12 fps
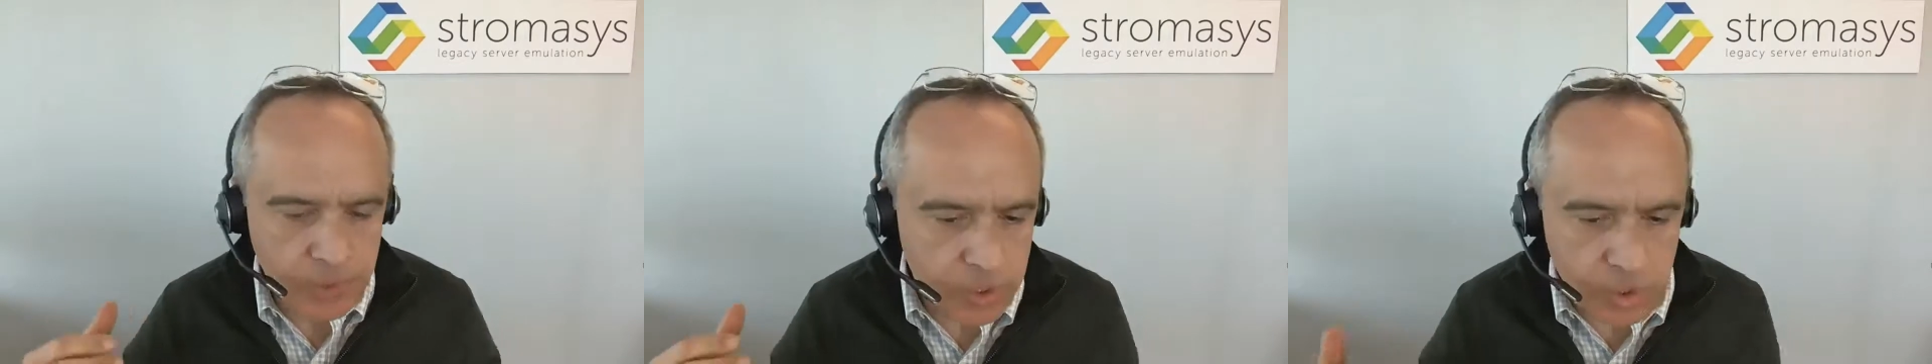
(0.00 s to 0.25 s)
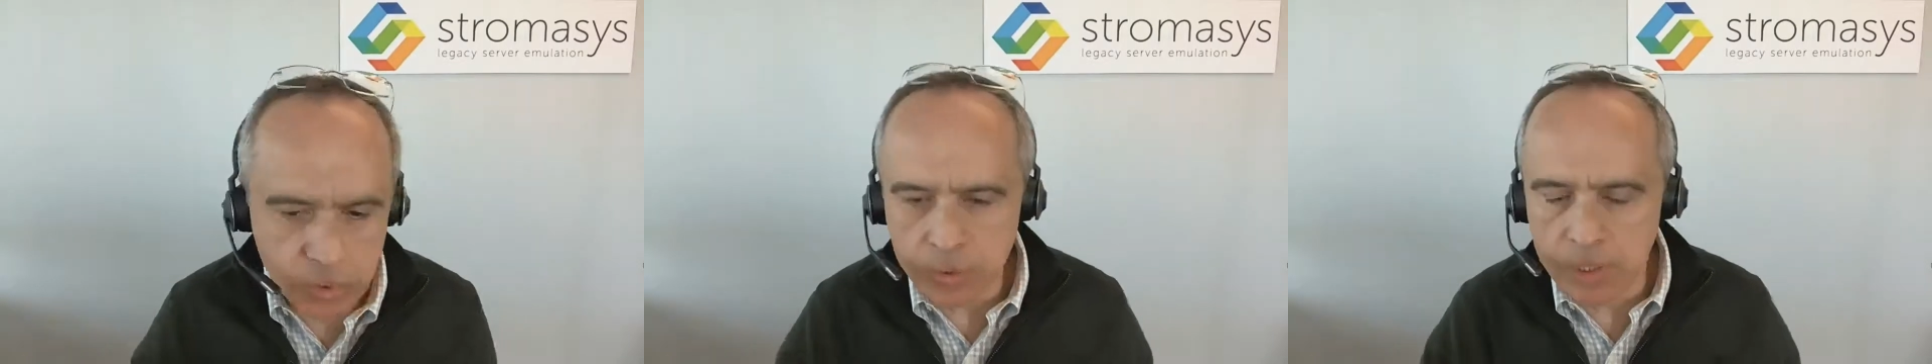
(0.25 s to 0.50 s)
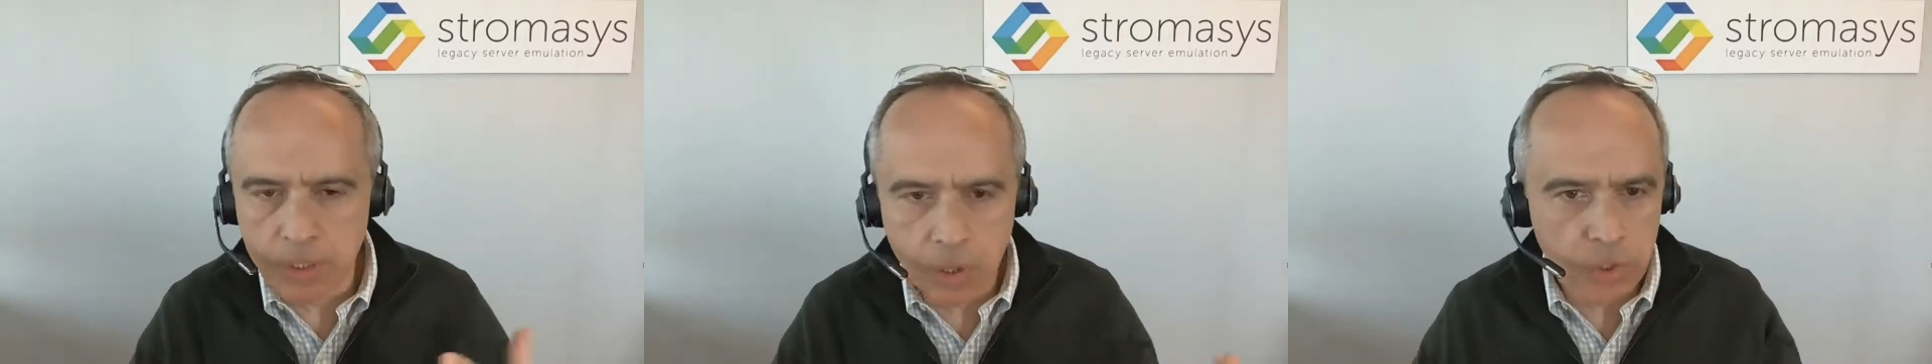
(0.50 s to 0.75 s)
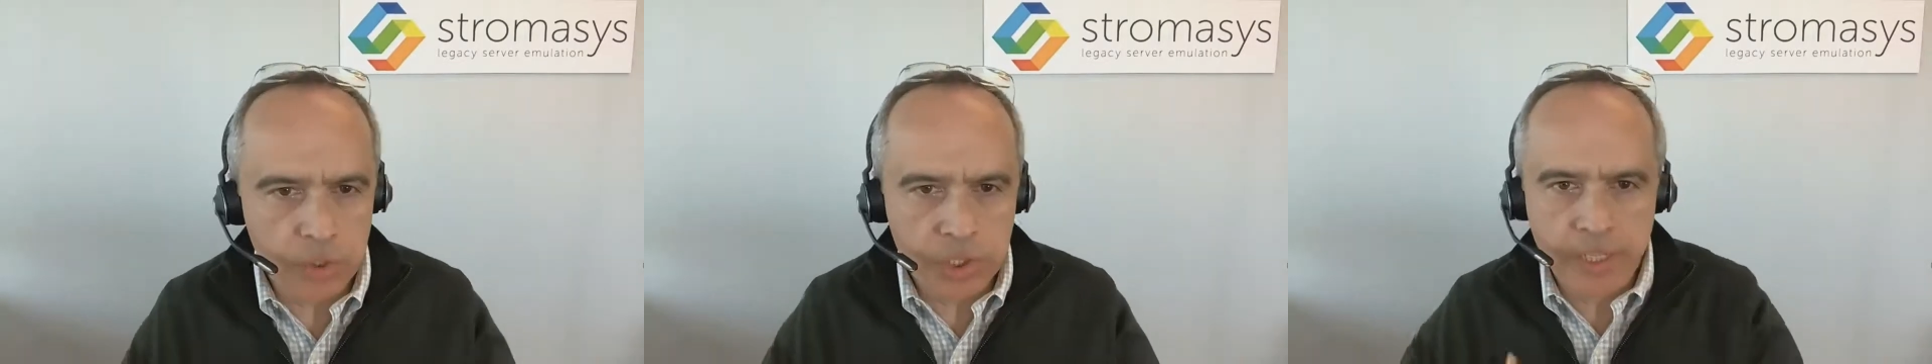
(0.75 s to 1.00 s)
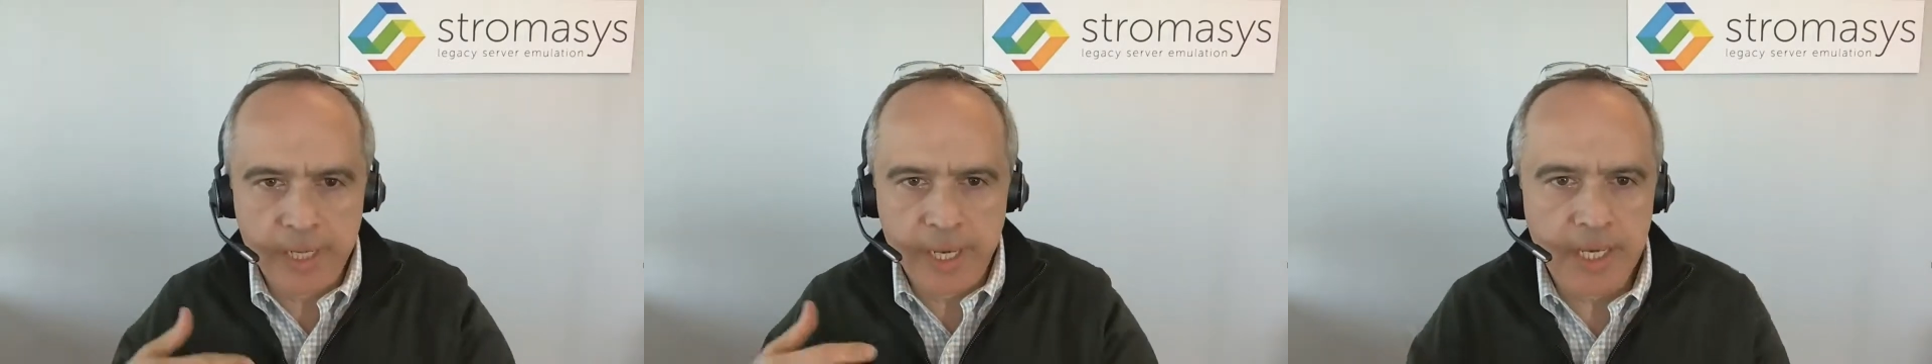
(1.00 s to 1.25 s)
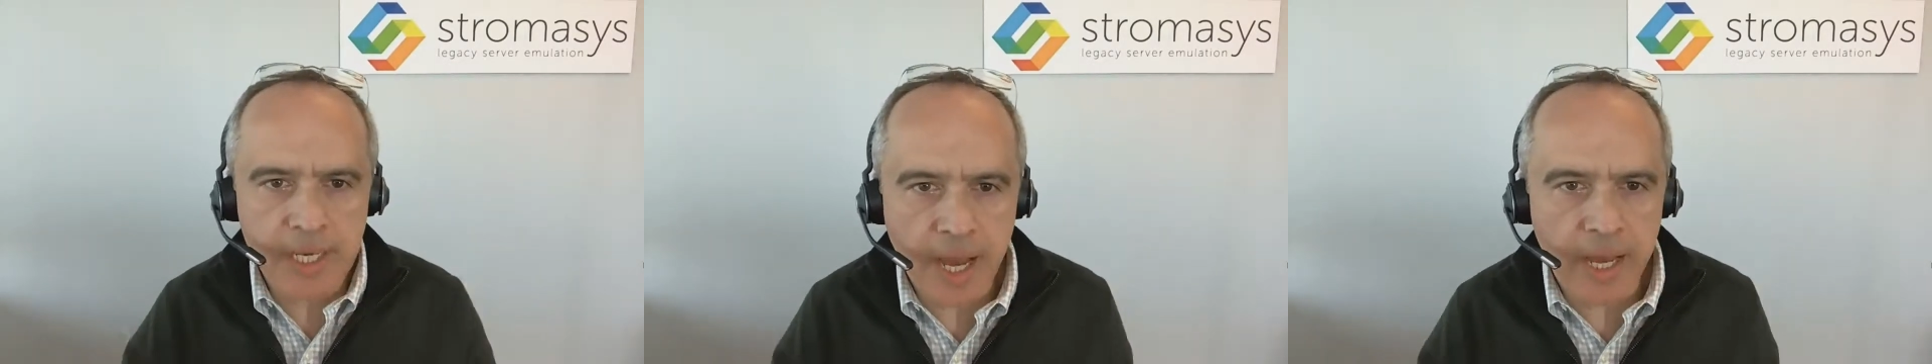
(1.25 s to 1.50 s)
new technology and
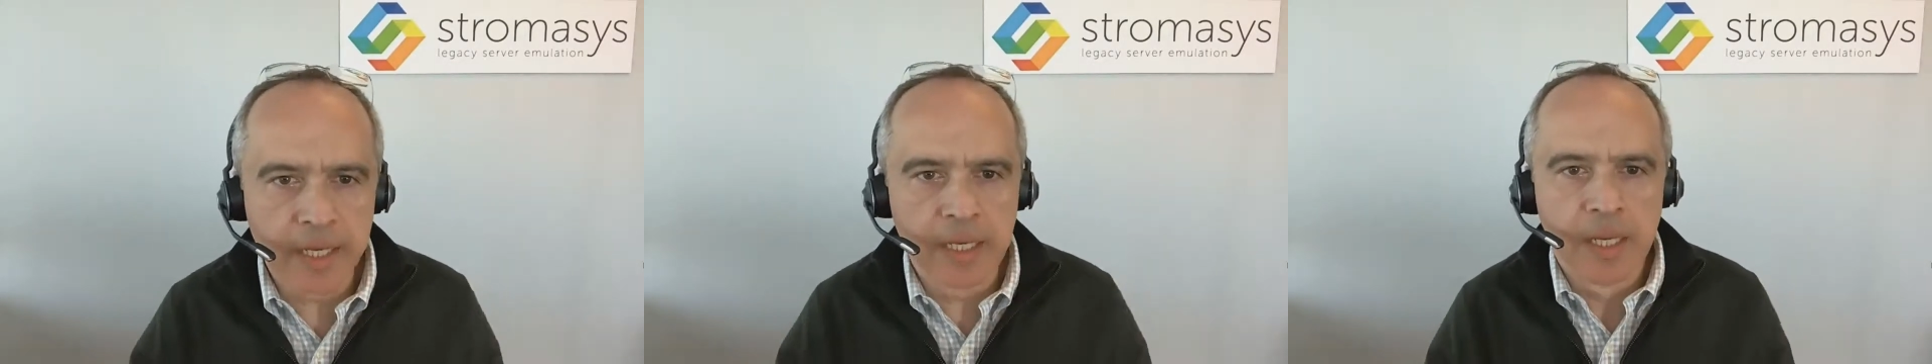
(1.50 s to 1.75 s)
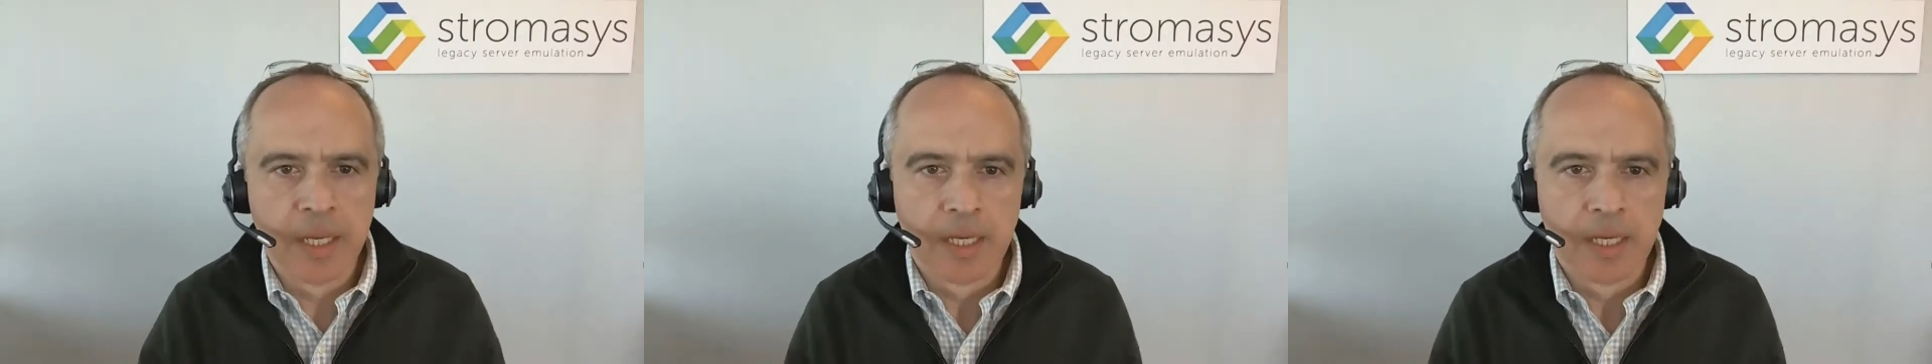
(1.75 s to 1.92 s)
AI